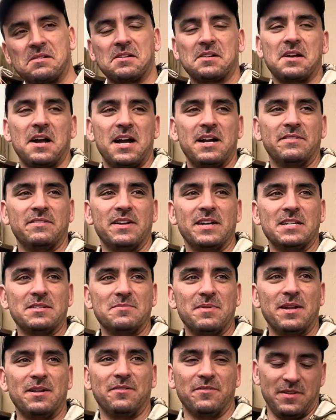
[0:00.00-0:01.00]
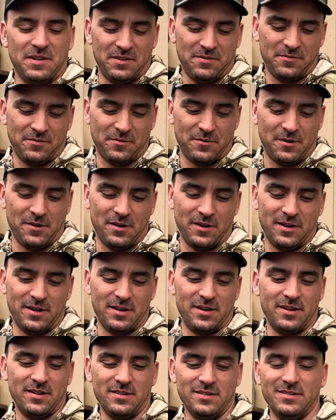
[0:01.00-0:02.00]
kind of a nice benefit
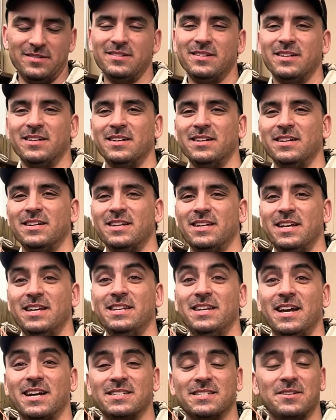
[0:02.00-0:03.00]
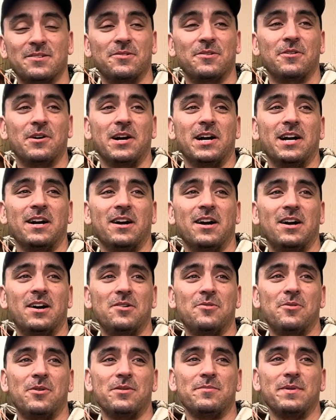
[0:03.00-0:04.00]
for indexing where I
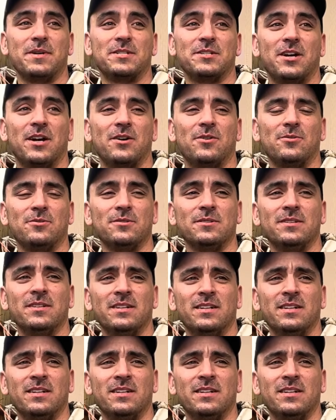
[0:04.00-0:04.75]
want to make sure I hold.